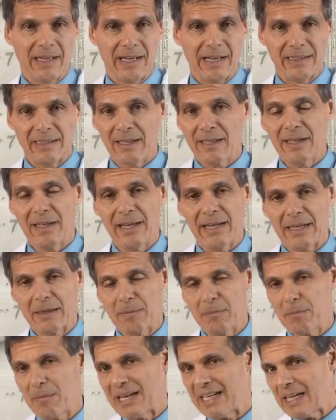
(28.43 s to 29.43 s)
And
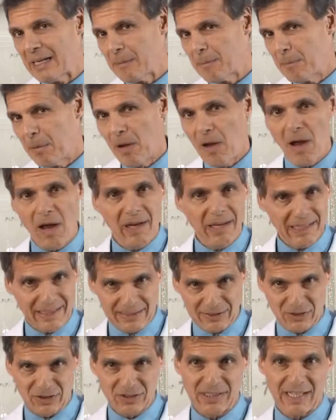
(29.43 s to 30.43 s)
unlike many
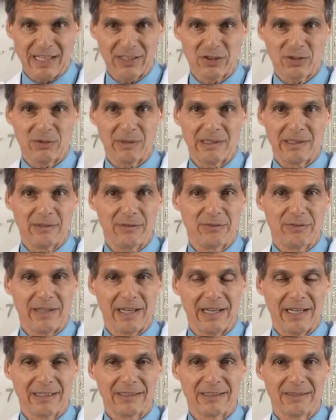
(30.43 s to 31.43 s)
polyunsaturated
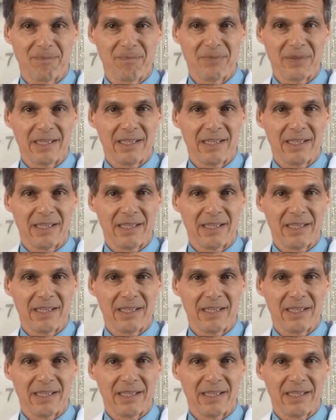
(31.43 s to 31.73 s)
fats,